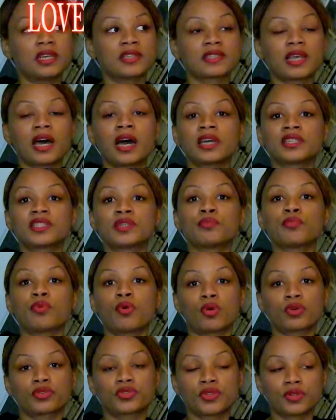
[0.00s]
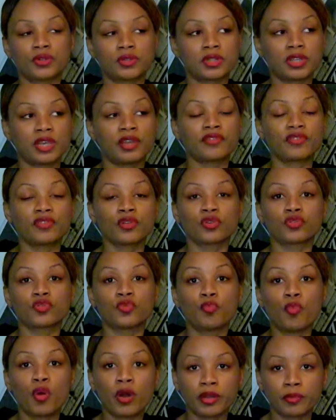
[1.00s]
It's as important, if not
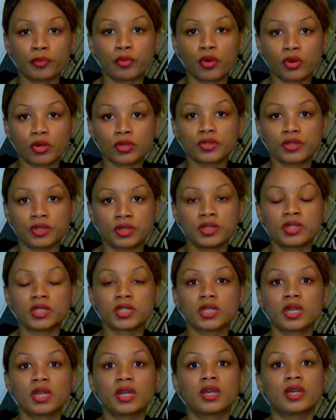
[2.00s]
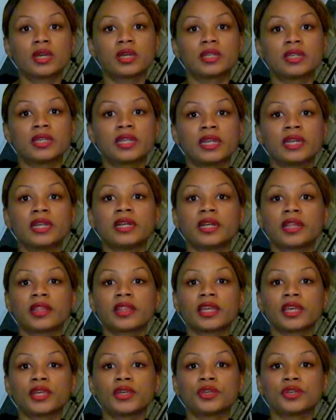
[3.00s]
more important, than
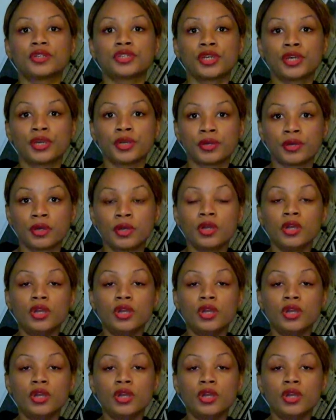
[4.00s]
anything you do.